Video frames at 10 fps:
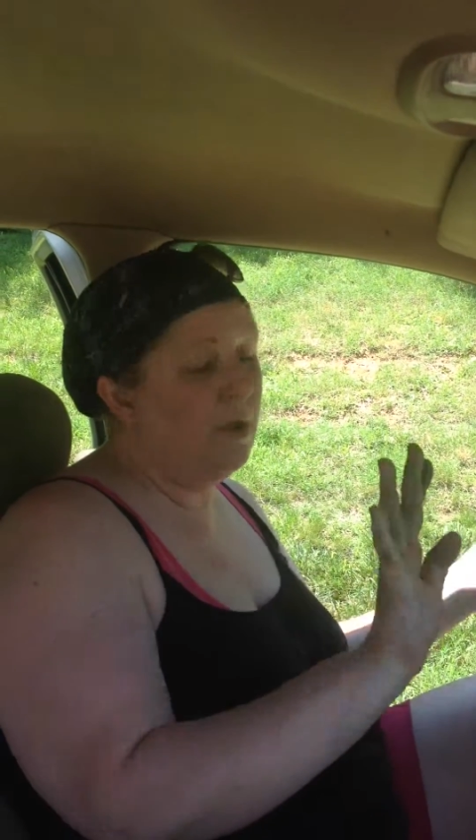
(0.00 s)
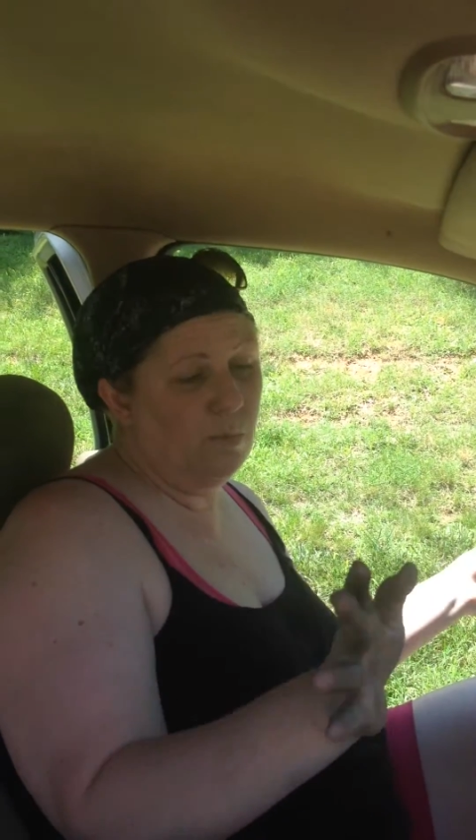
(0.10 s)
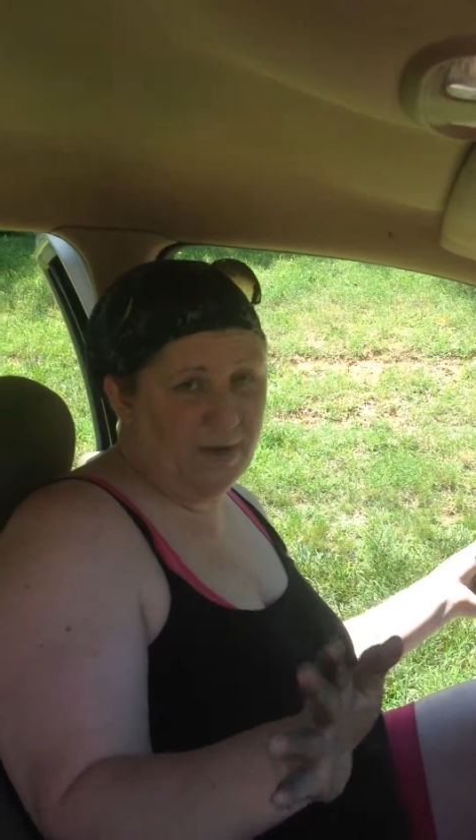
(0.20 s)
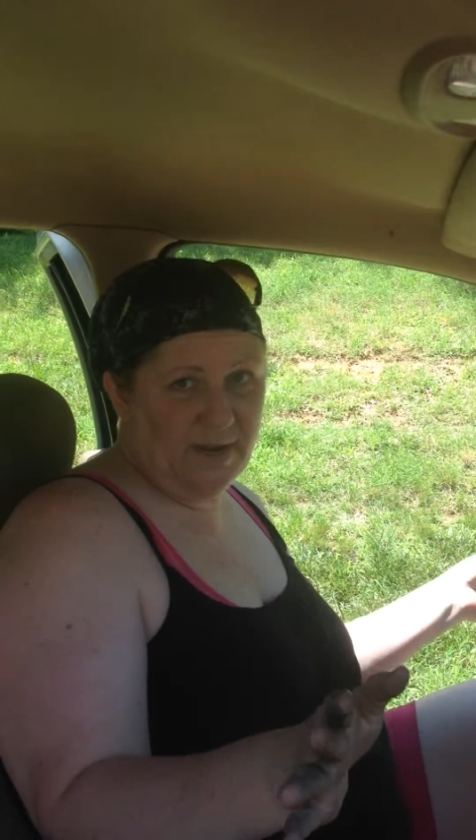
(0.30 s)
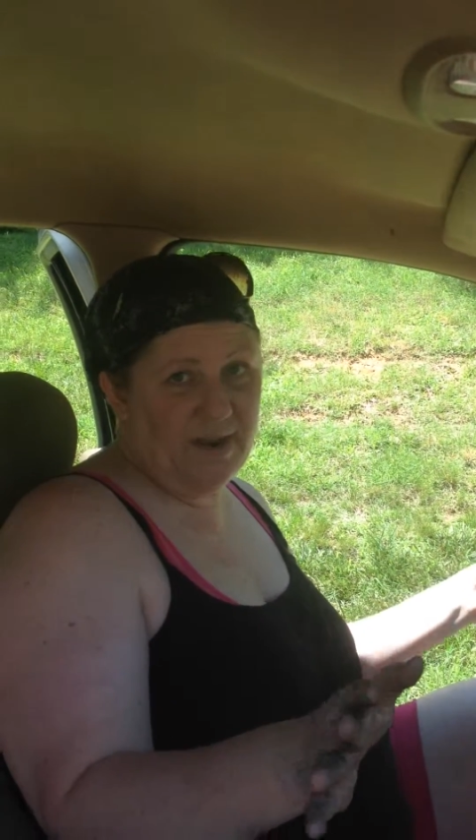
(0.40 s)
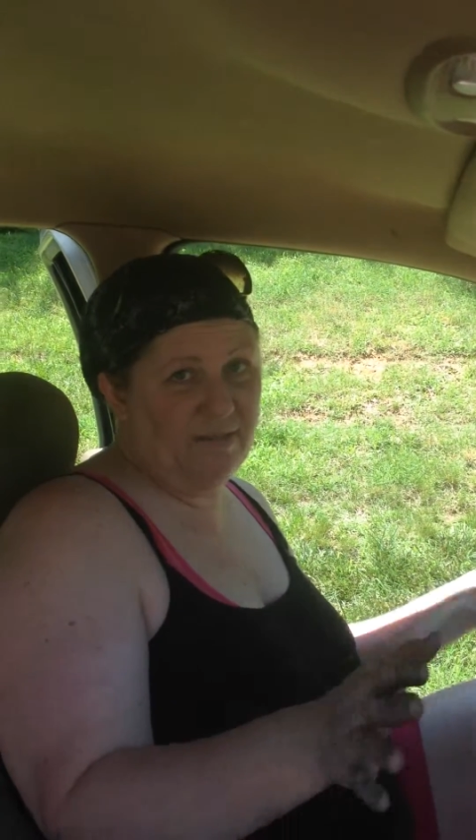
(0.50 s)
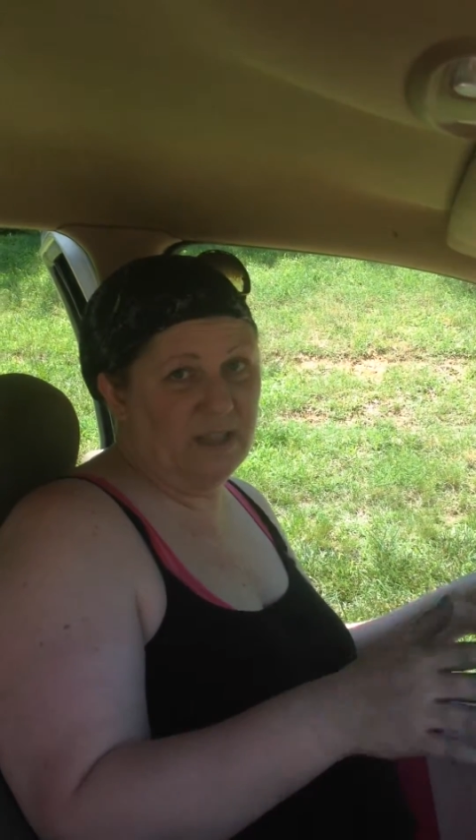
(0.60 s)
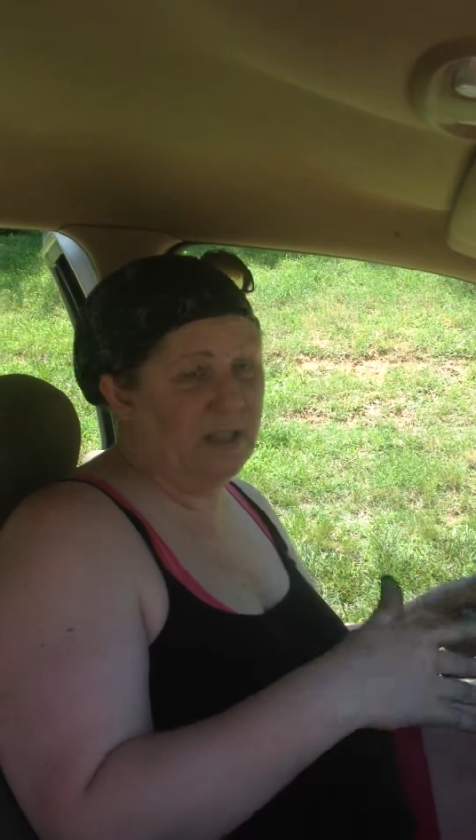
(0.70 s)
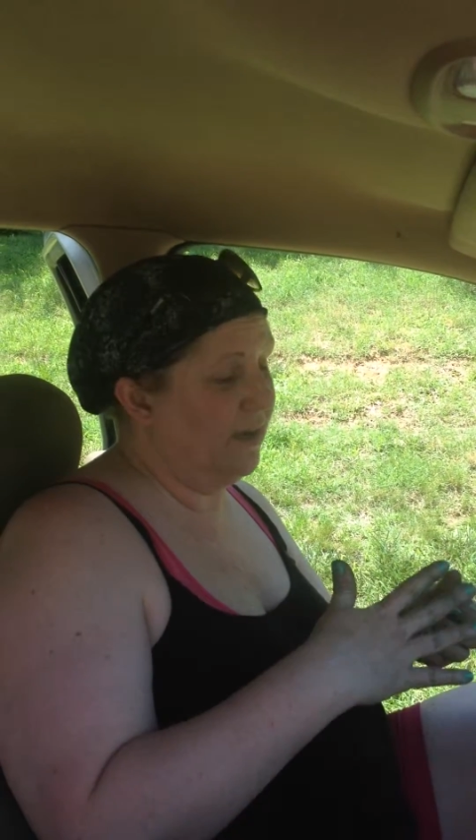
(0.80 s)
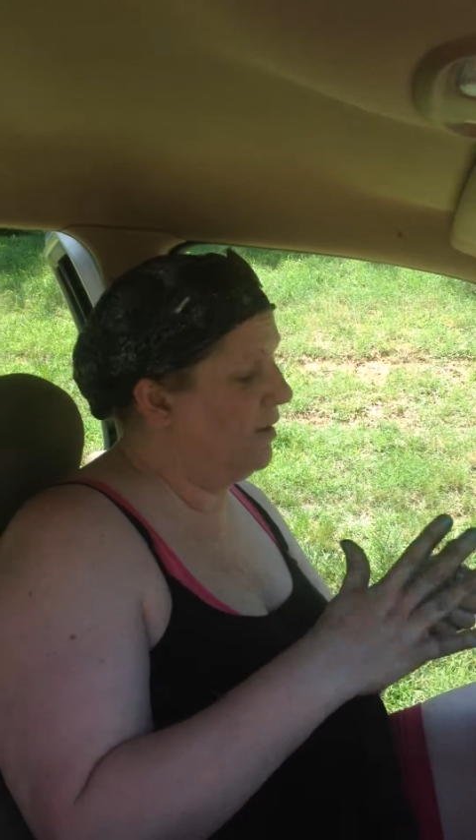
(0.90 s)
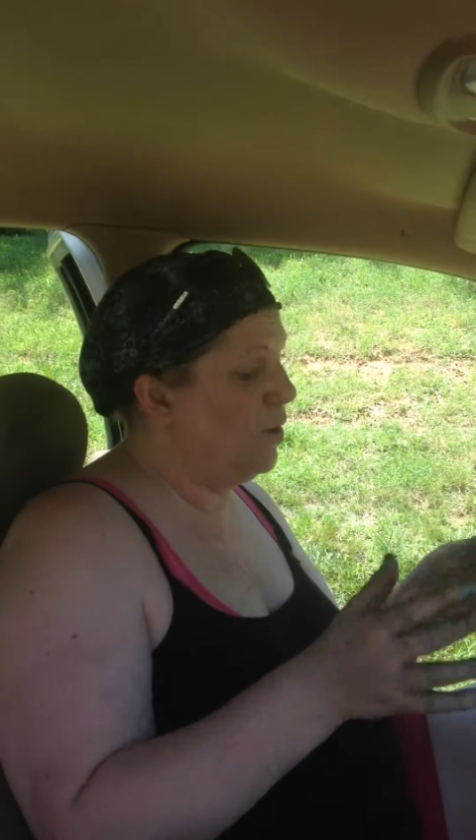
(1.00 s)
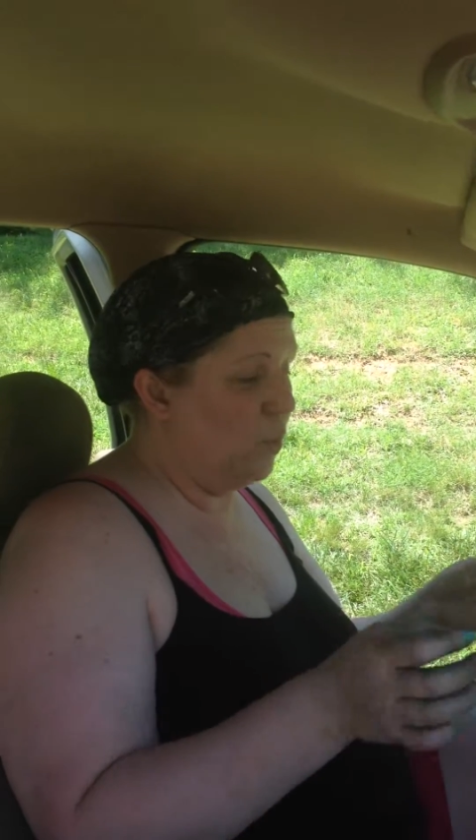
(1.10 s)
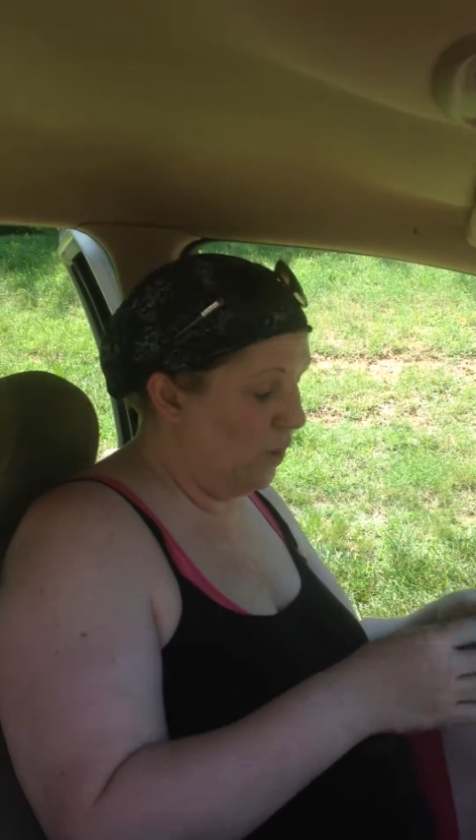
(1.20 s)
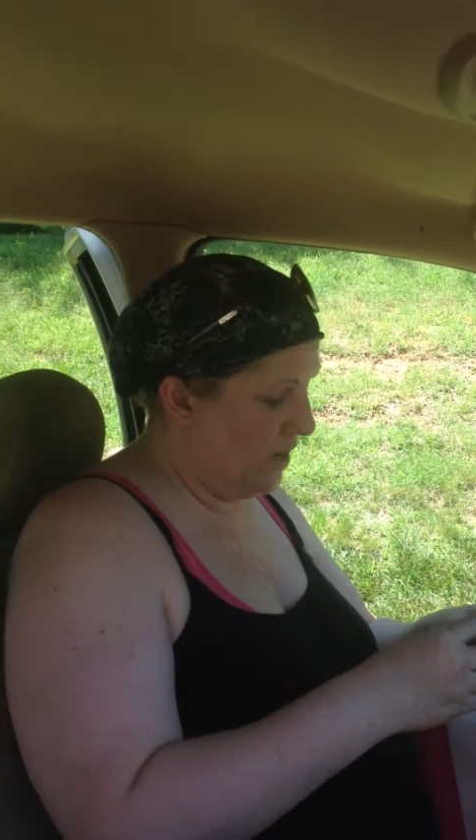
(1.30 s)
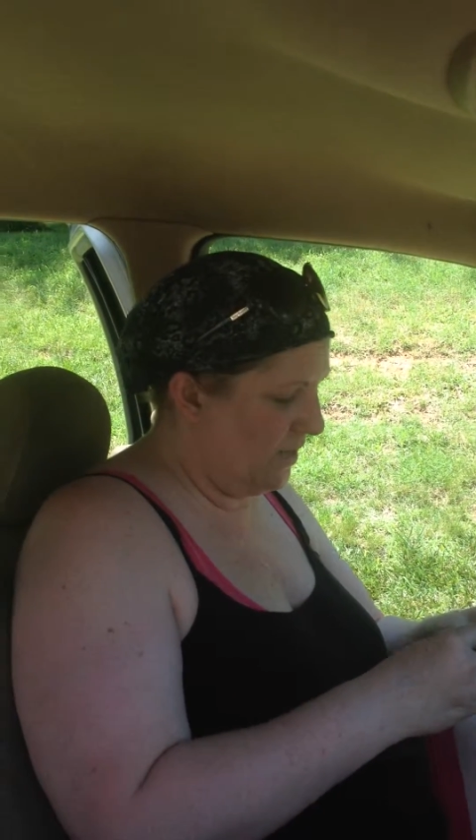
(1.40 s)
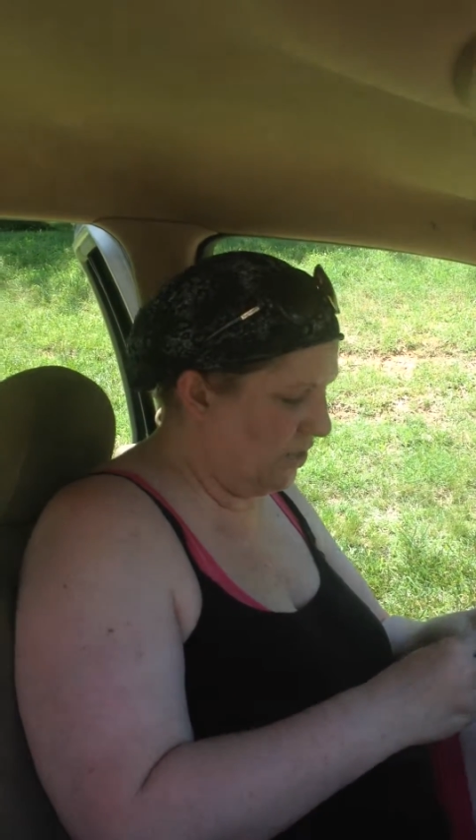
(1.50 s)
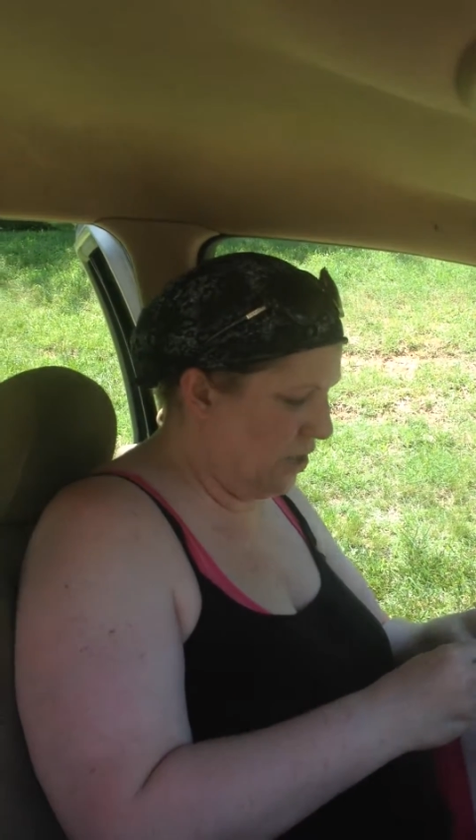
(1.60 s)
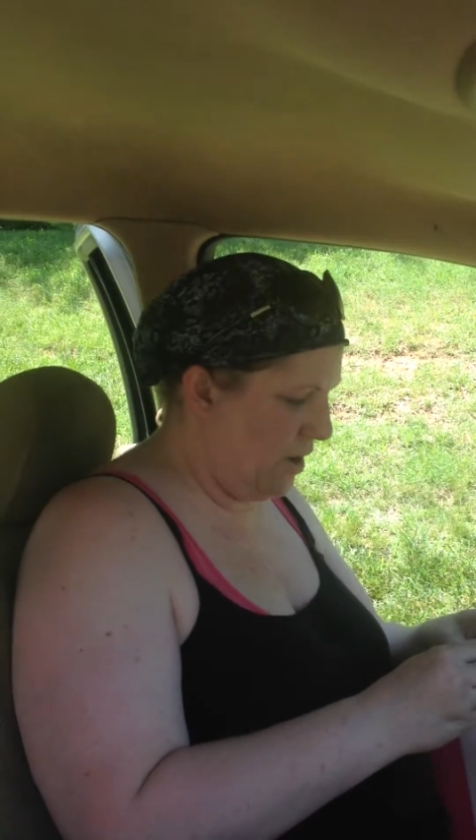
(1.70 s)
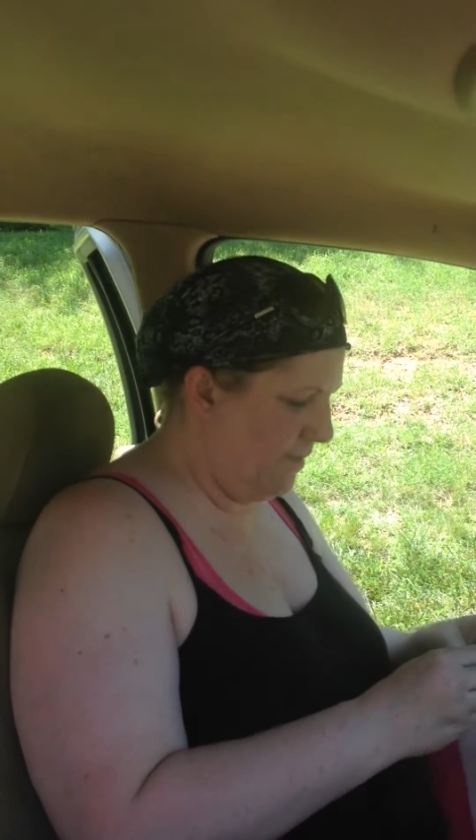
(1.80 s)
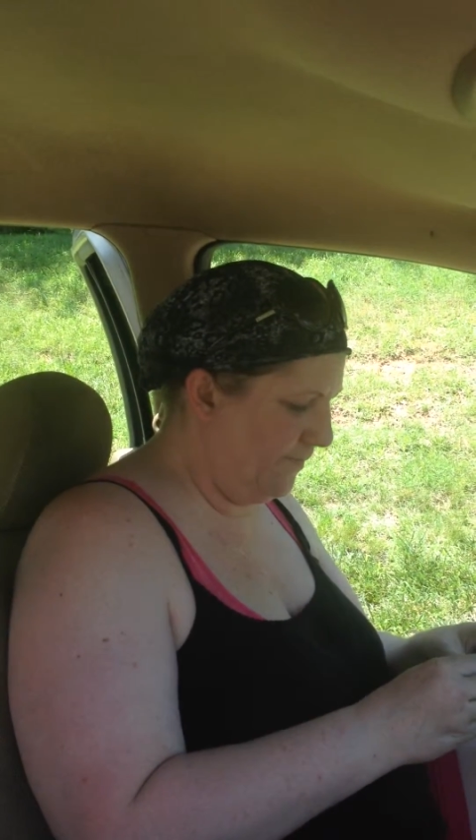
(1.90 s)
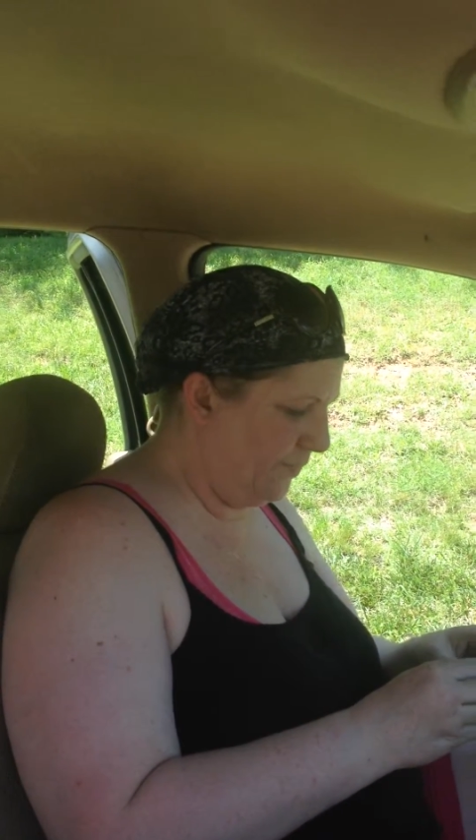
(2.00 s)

we did everything. Would not start.